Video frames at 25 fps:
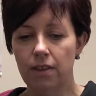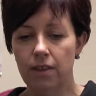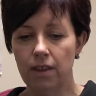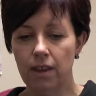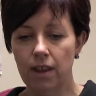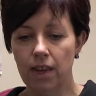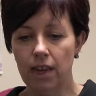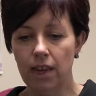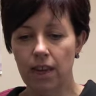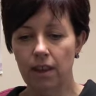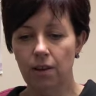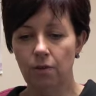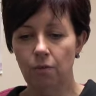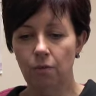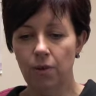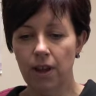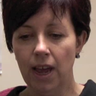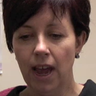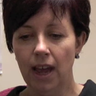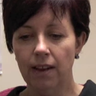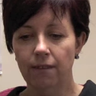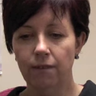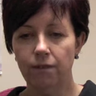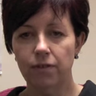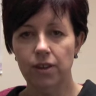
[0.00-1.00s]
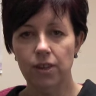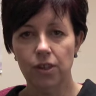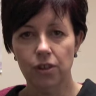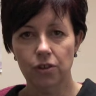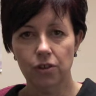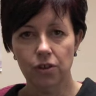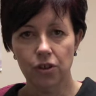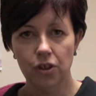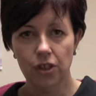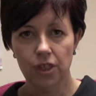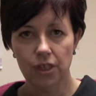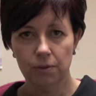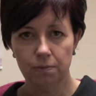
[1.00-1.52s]
we have
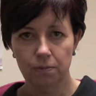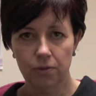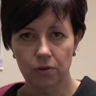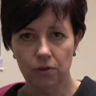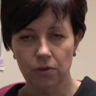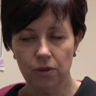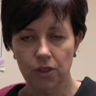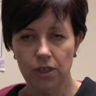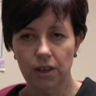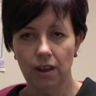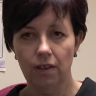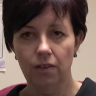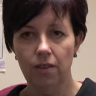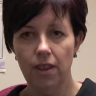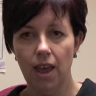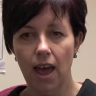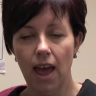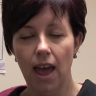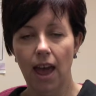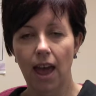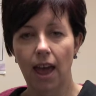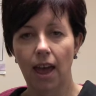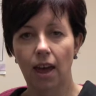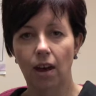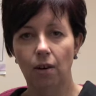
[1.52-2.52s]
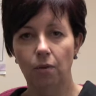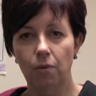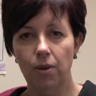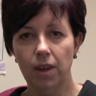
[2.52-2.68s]
discussions boards on there,